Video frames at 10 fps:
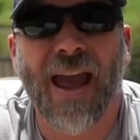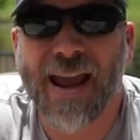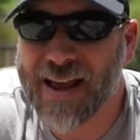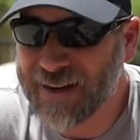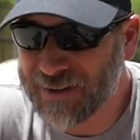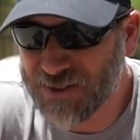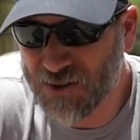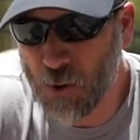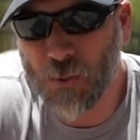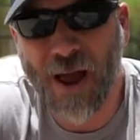And
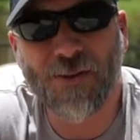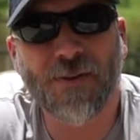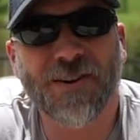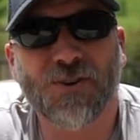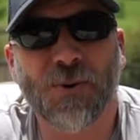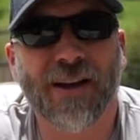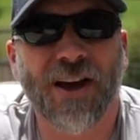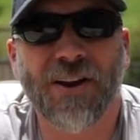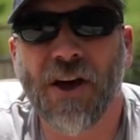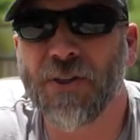so rather than doing
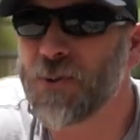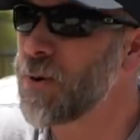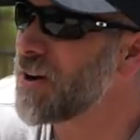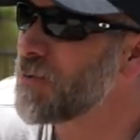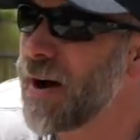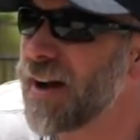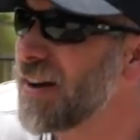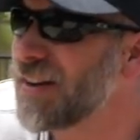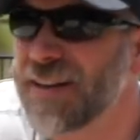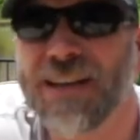another one of
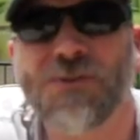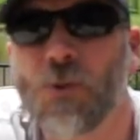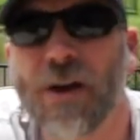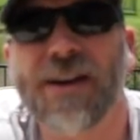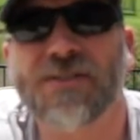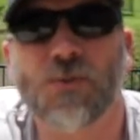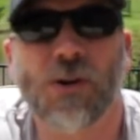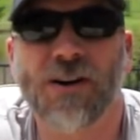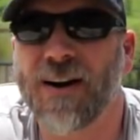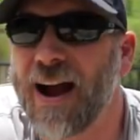my giveaways
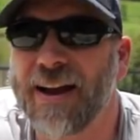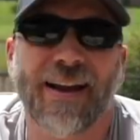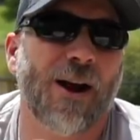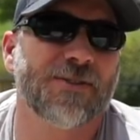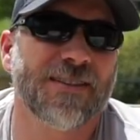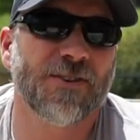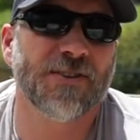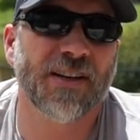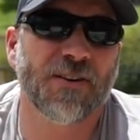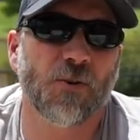where I announce that there's
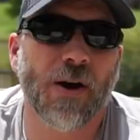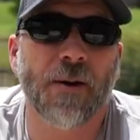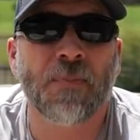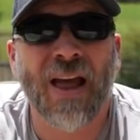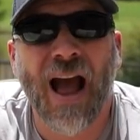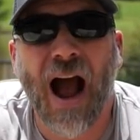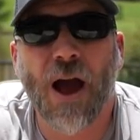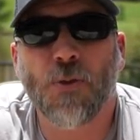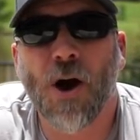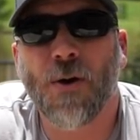a giveaway,
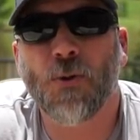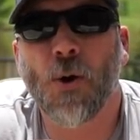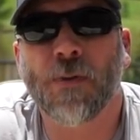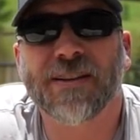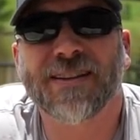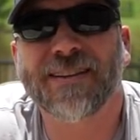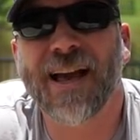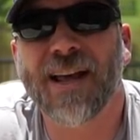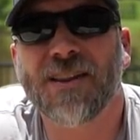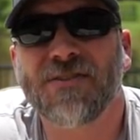I thought throwing this at the
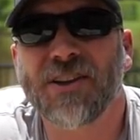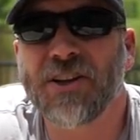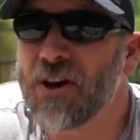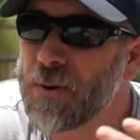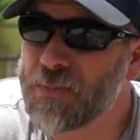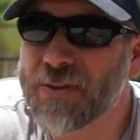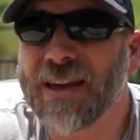end of the video.